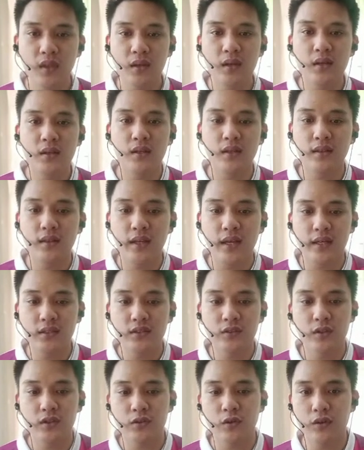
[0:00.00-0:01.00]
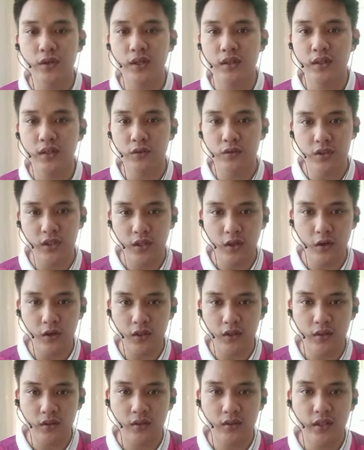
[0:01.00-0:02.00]
The test was conducted using load,
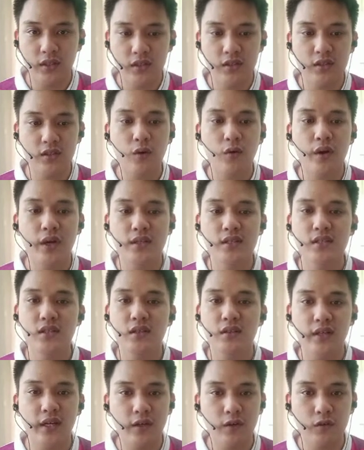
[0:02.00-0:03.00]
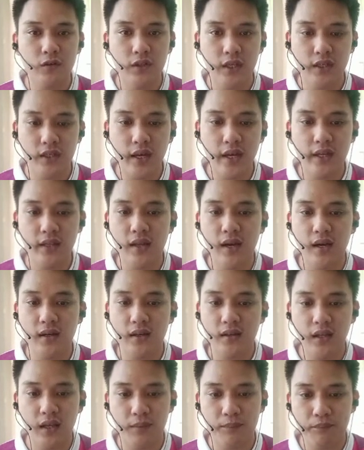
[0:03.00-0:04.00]
that is coins, dry container, and
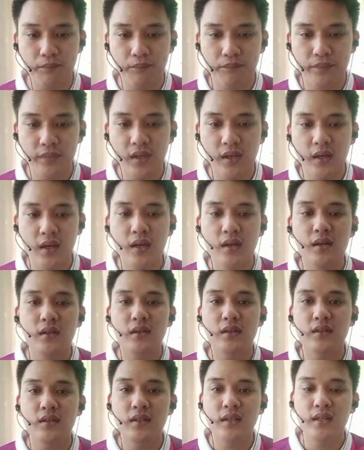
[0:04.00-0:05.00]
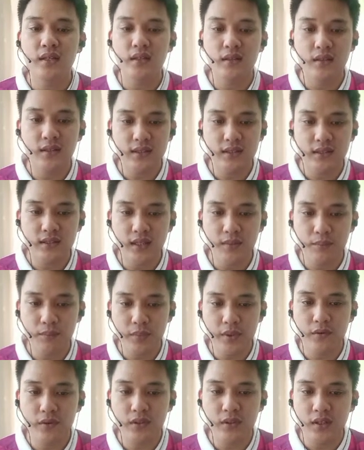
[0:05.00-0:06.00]
dunk tape. The
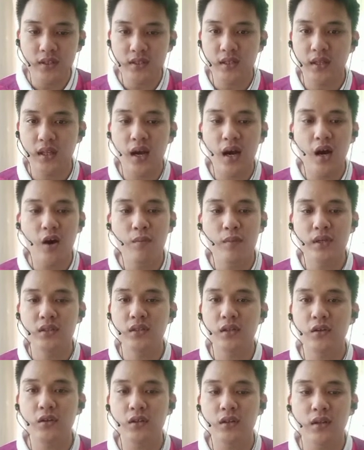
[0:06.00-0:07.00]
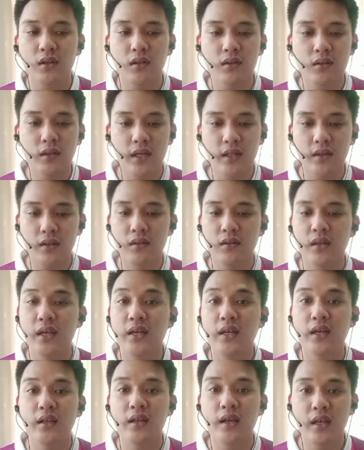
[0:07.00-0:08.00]
sample was tested how much load that they
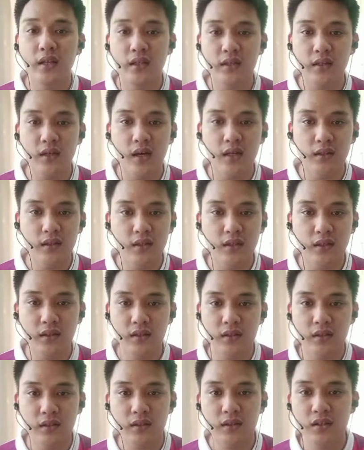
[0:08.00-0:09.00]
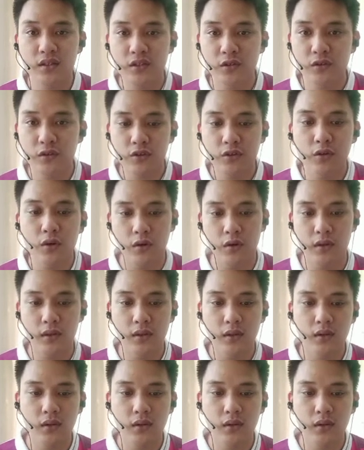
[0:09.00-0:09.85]
can handle until the tissue torn.